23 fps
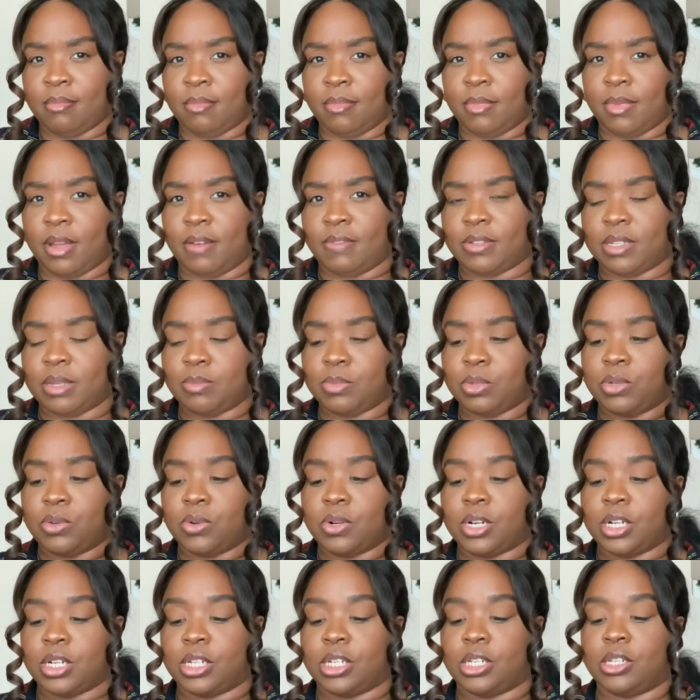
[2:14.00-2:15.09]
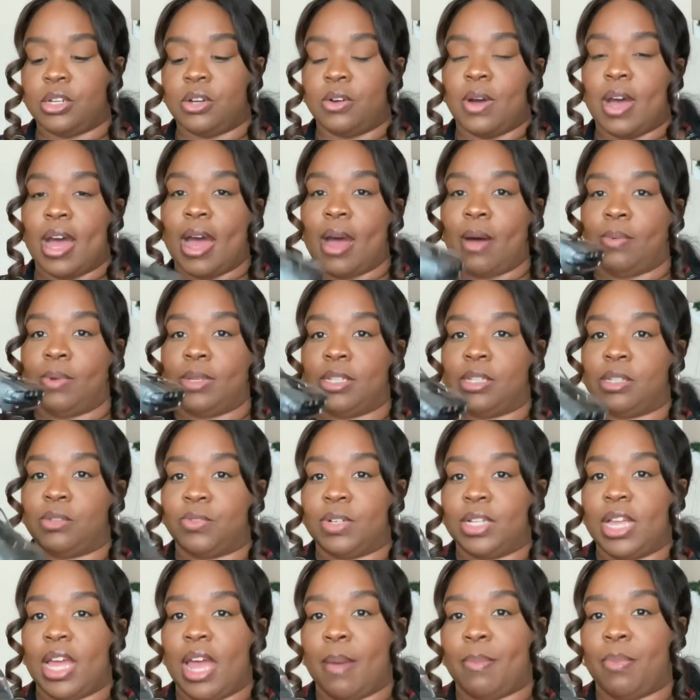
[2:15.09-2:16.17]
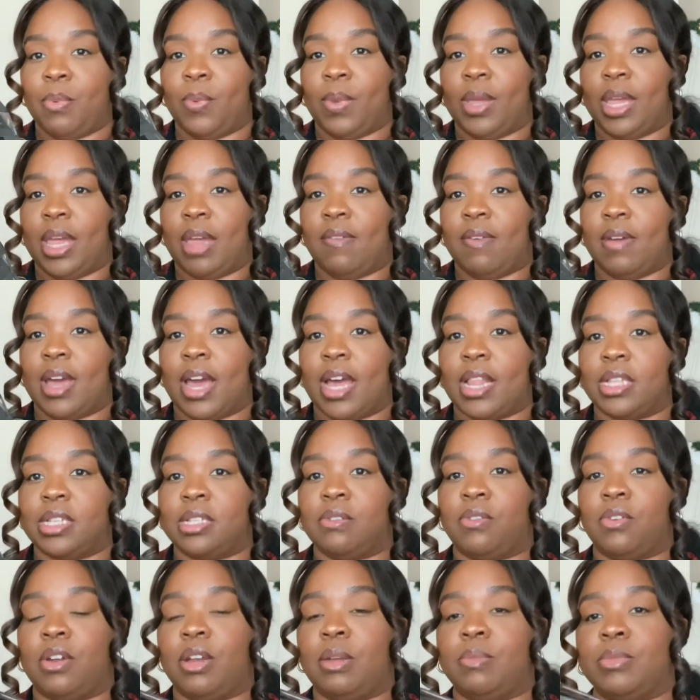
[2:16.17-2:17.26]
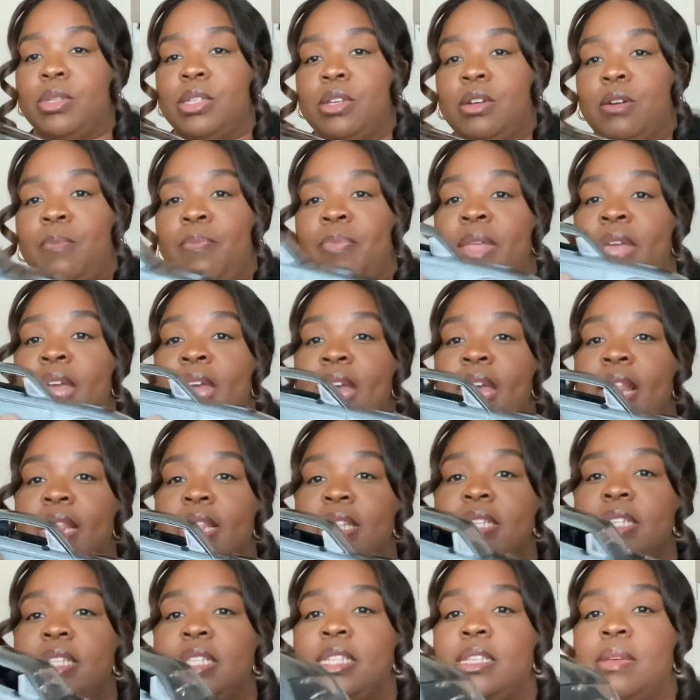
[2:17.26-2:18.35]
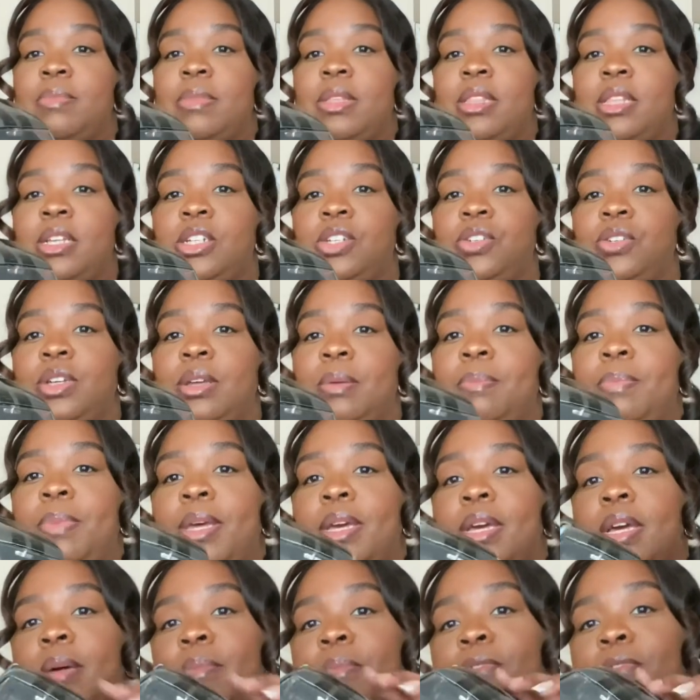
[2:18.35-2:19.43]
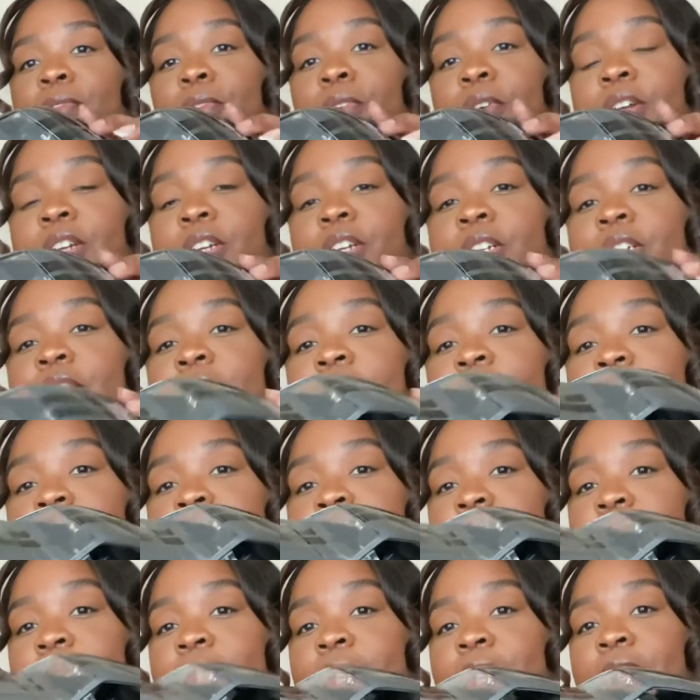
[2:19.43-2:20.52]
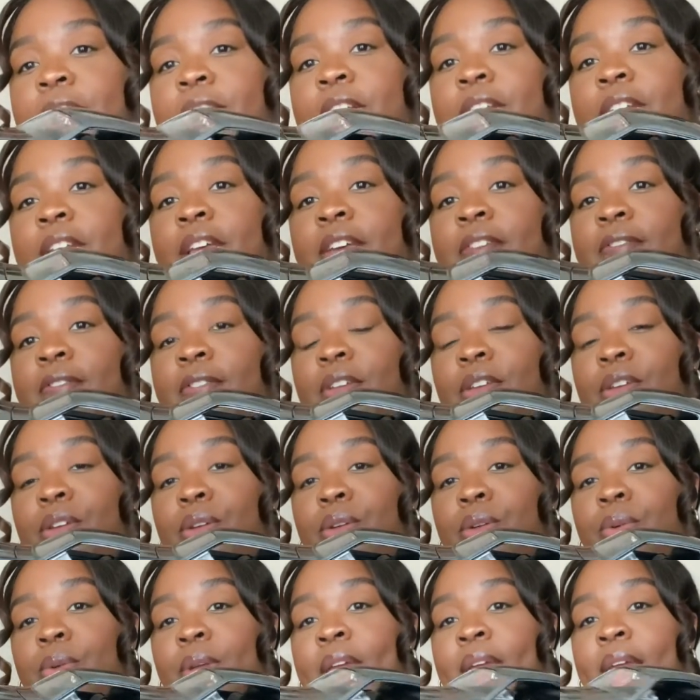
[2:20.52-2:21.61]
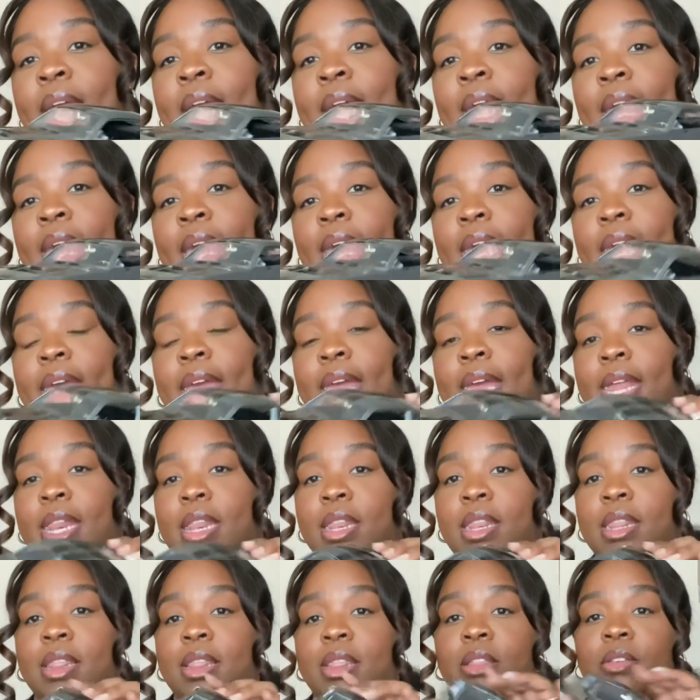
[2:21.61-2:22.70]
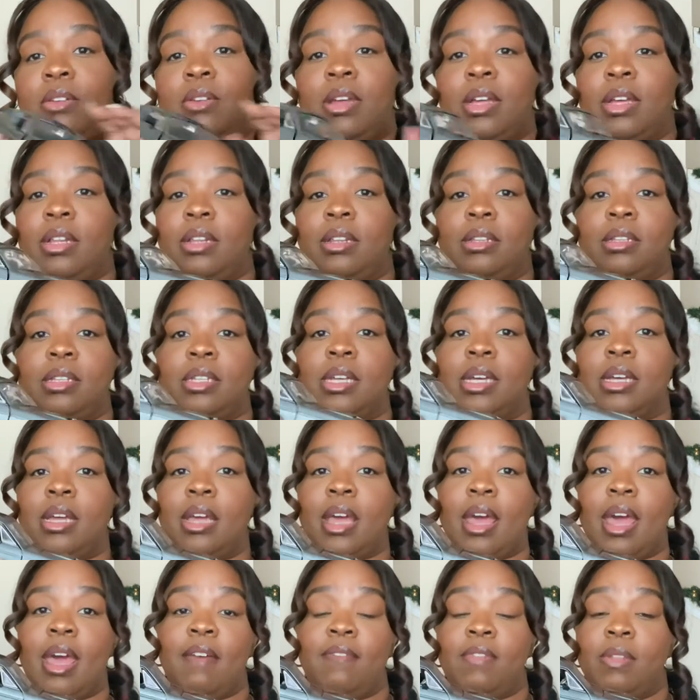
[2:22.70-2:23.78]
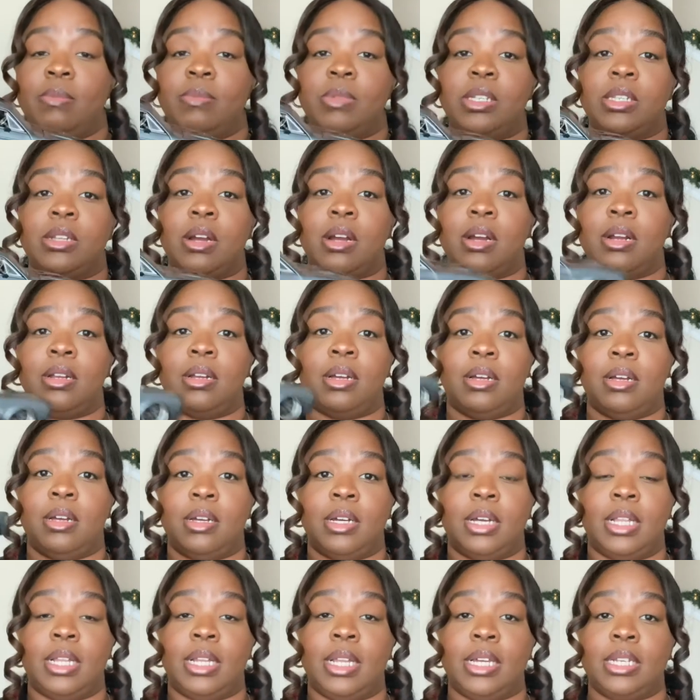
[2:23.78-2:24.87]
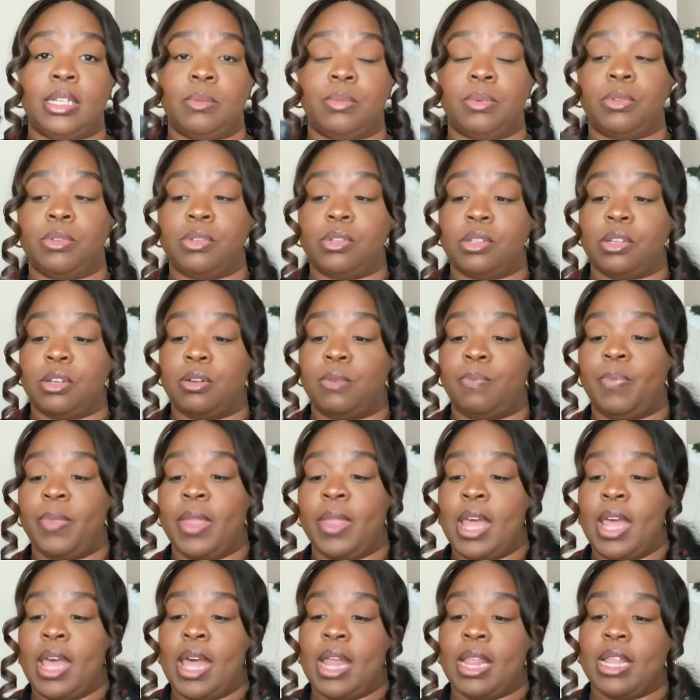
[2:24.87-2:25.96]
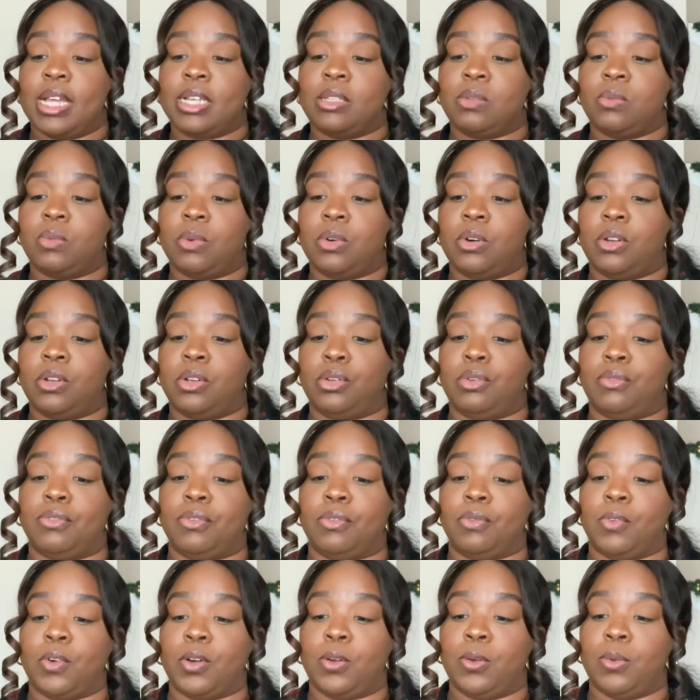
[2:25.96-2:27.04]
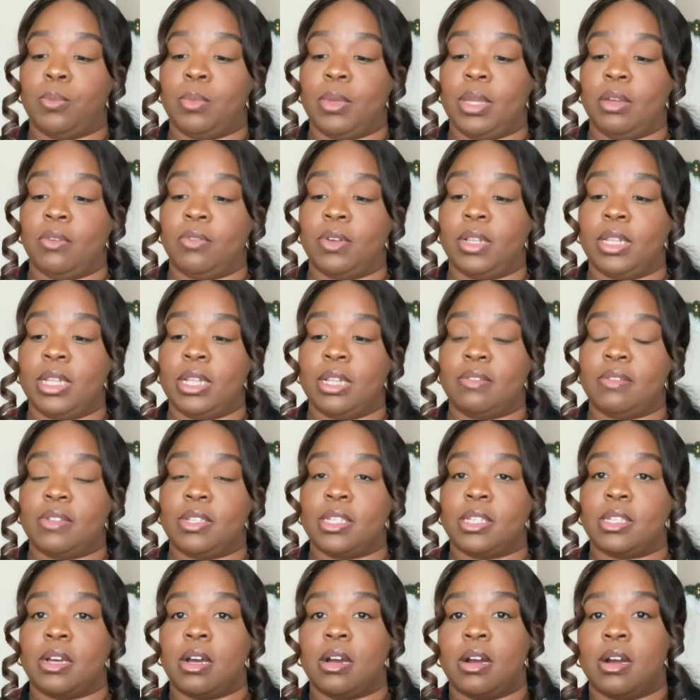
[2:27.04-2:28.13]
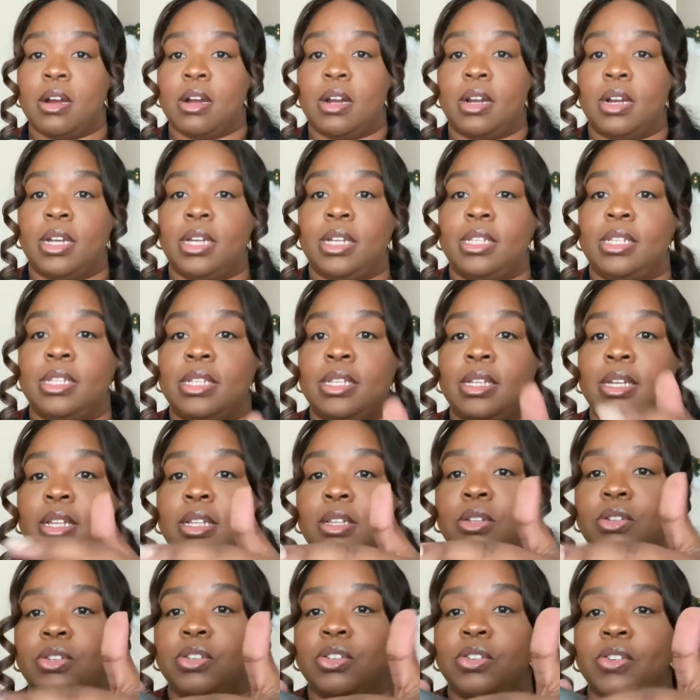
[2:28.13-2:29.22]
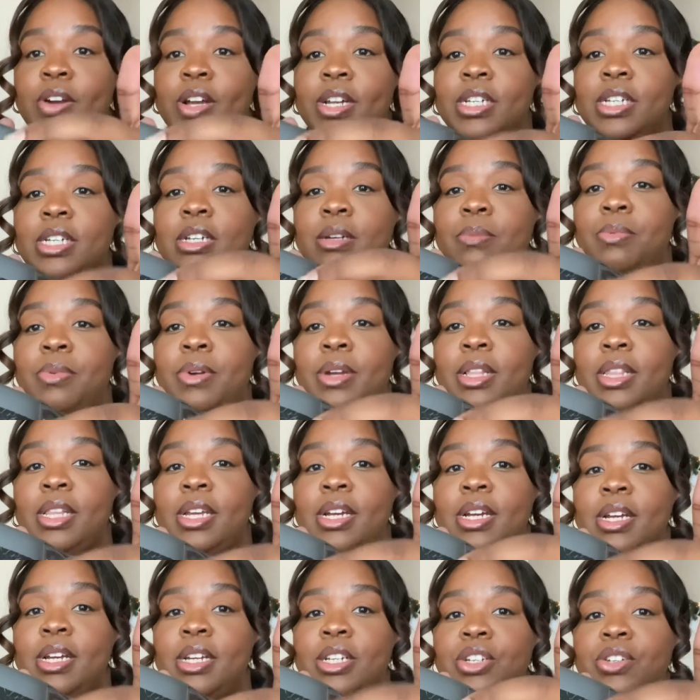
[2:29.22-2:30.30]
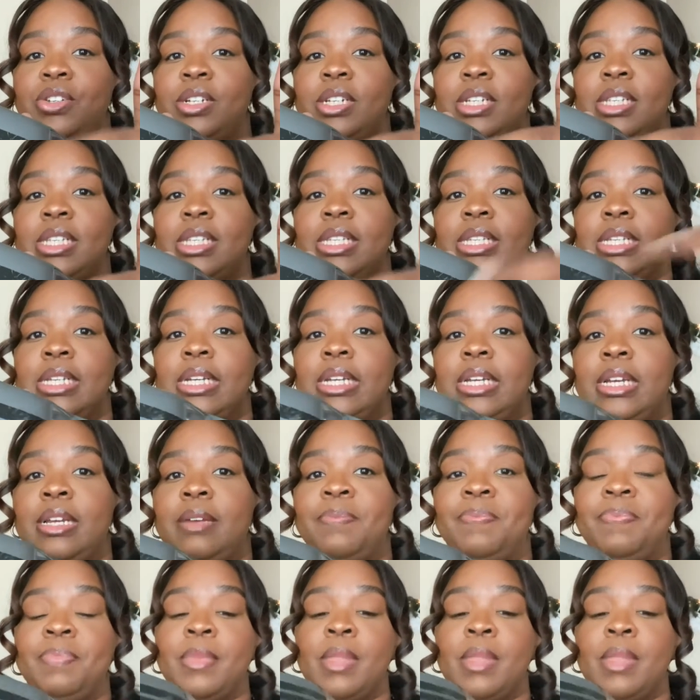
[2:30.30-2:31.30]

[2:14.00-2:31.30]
of some sort. So I was really happy when Kevin got this for him. So this is something that you can pick up for your son, for your nephew, and you can have them start a collectible. So that's what we're going to do for Rome. He really loves this car. It's a little scratched up right there, as you can see.